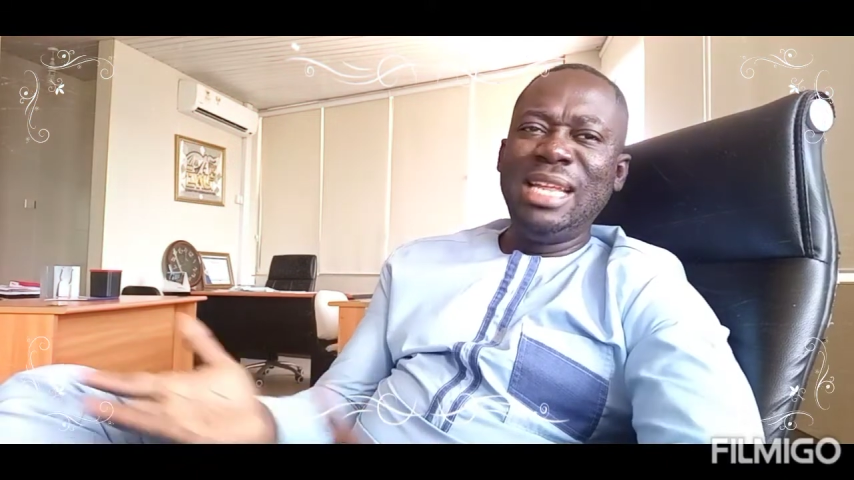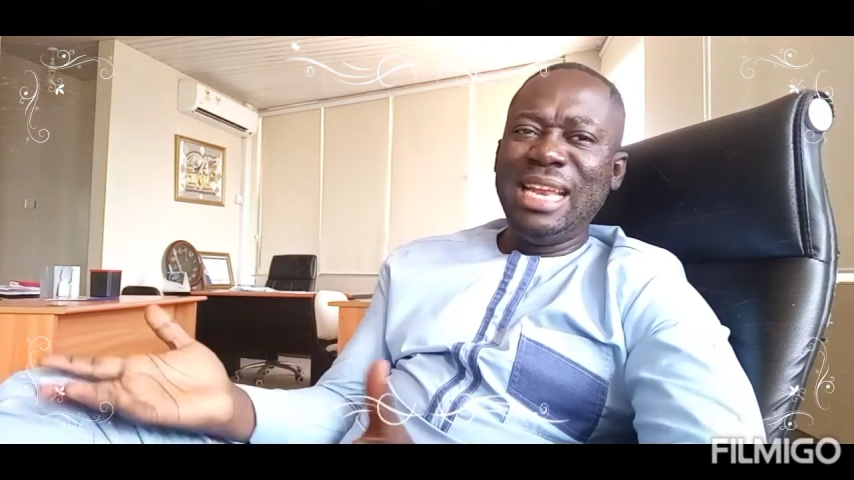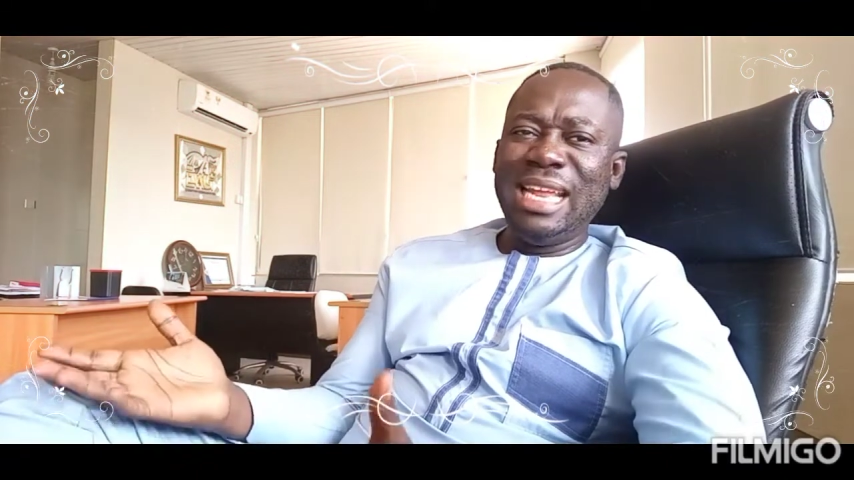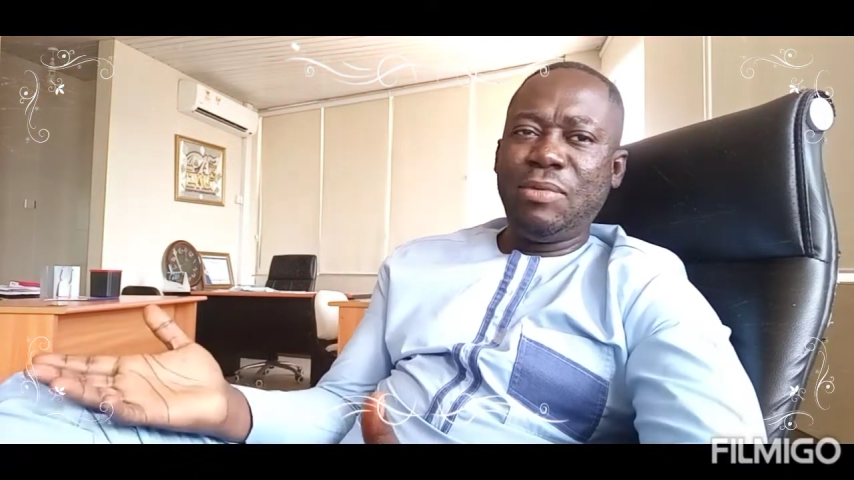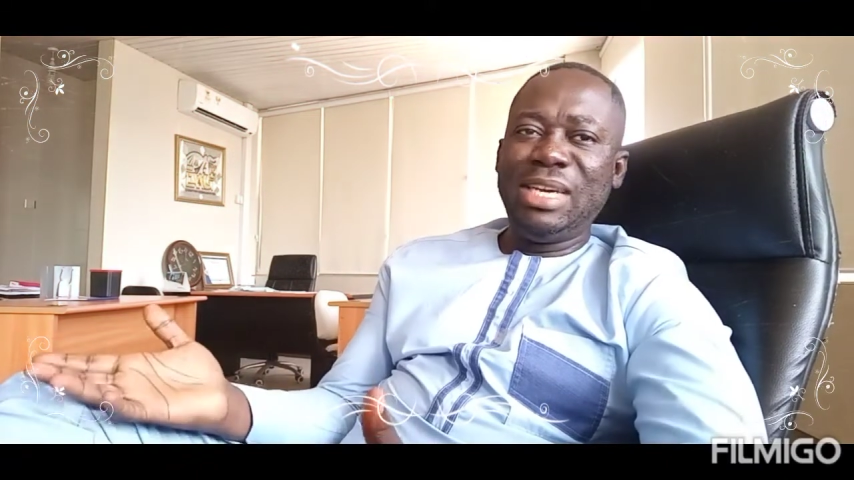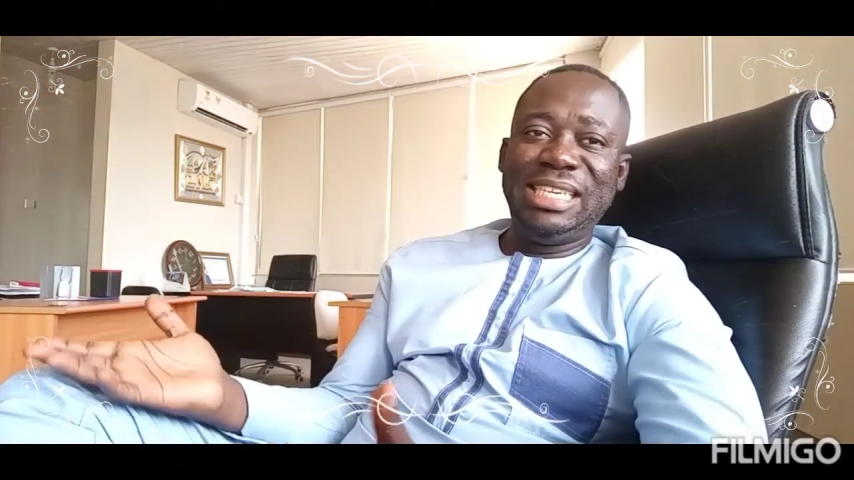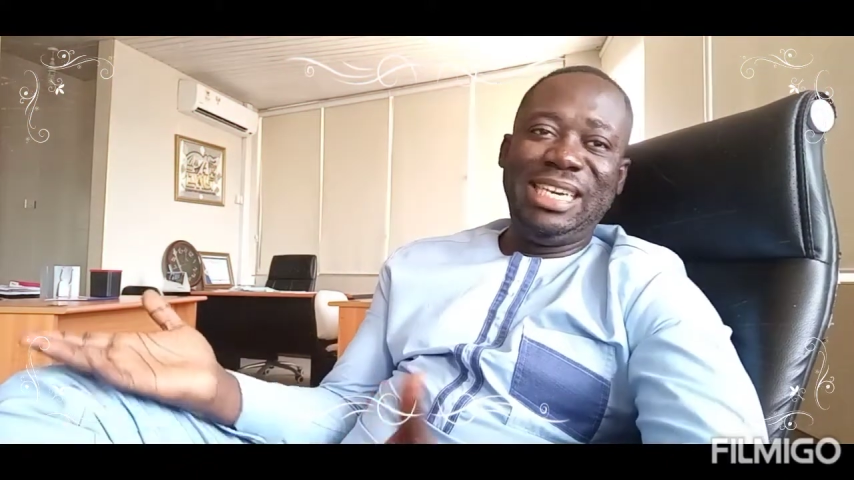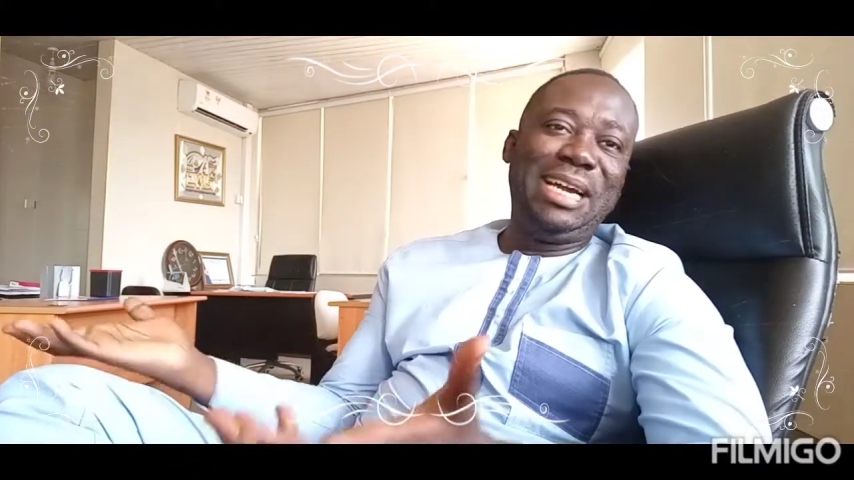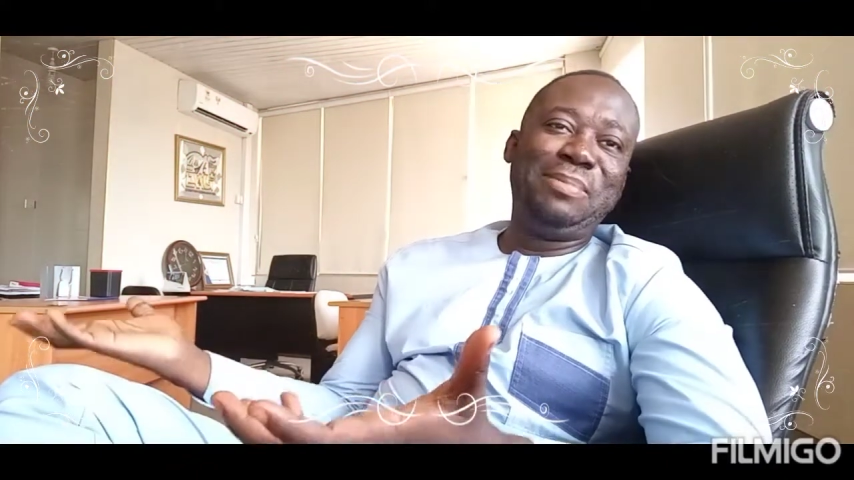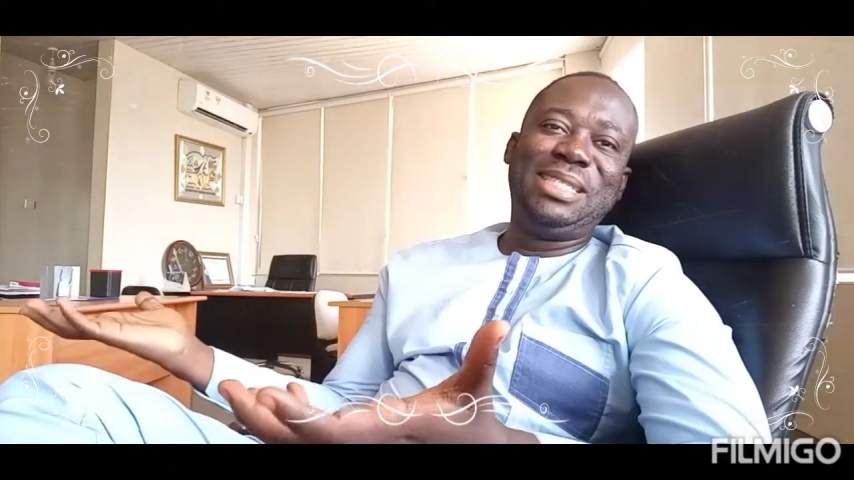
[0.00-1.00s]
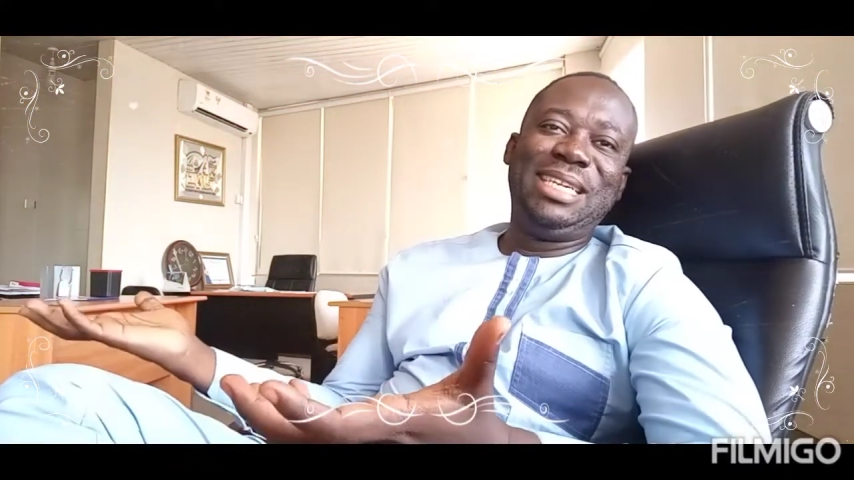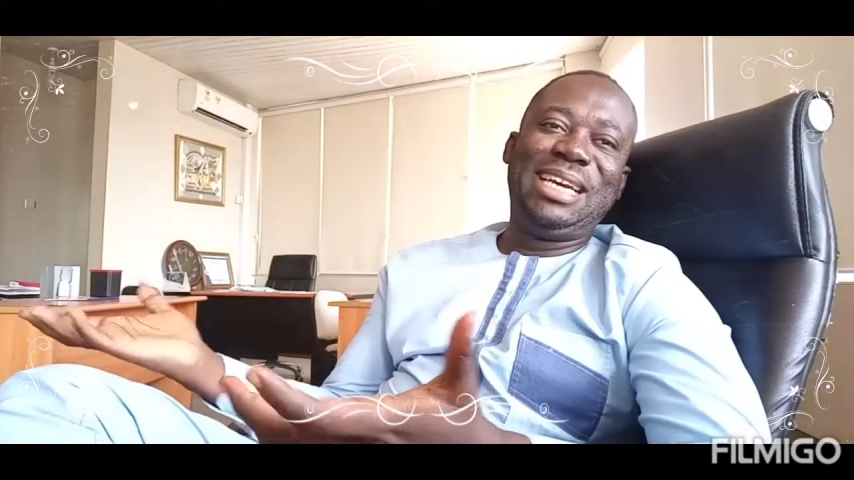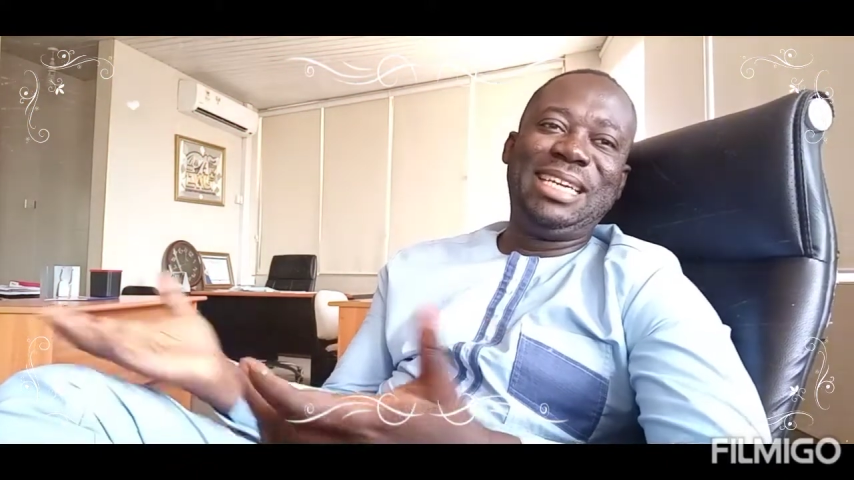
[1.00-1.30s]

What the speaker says: then the question comes in,